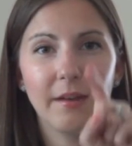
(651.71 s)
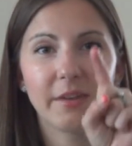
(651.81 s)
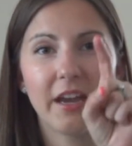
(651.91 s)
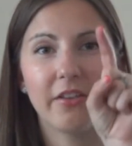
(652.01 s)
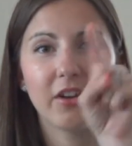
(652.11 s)

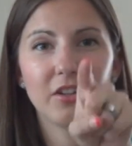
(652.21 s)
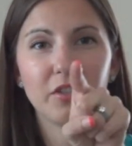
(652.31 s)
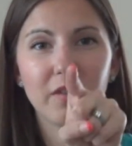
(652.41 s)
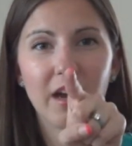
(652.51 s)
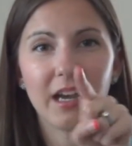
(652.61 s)
I'm counting on
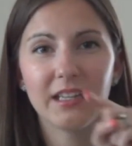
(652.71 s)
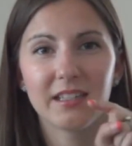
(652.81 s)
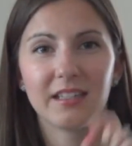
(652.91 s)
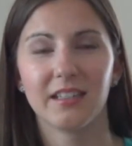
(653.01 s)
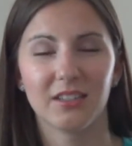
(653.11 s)
you
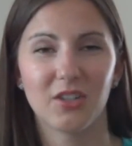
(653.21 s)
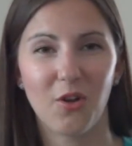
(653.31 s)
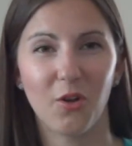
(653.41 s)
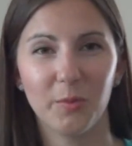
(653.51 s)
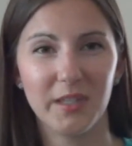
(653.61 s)
guys to
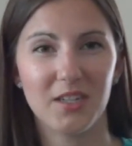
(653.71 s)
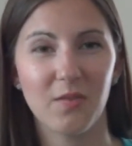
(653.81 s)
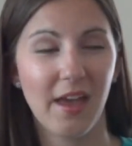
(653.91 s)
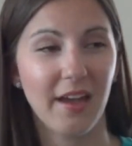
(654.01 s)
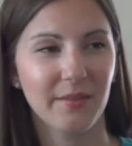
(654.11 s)
hold me
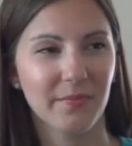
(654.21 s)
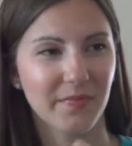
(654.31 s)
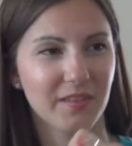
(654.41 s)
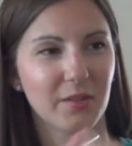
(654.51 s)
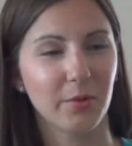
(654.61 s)
to that.
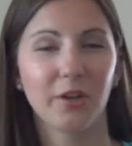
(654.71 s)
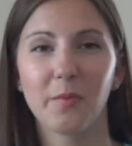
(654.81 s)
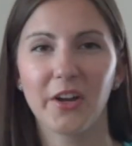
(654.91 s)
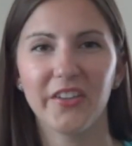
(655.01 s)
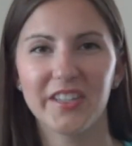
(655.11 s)
So we're
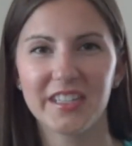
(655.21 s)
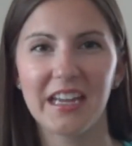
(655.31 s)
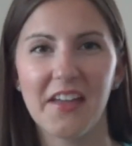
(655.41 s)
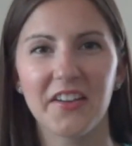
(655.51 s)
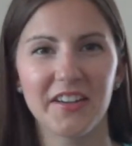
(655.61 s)
gonna work on this
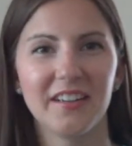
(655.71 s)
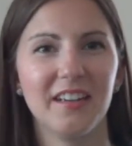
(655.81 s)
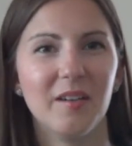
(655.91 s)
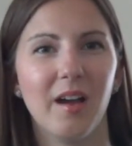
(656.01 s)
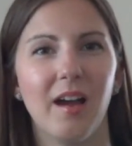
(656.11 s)
together.
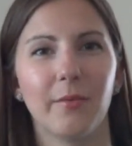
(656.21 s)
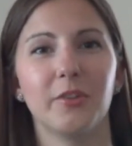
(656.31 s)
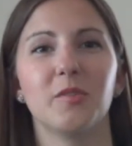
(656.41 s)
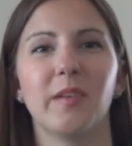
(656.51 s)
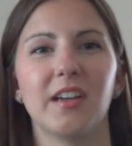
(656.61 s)
I'm
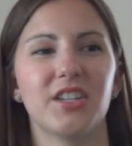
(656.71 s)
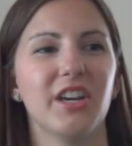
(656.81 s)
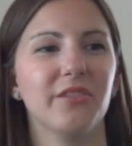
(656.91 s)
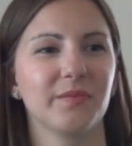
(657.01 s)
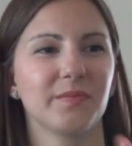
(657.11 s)
going to branch
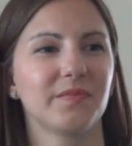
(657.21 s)
out.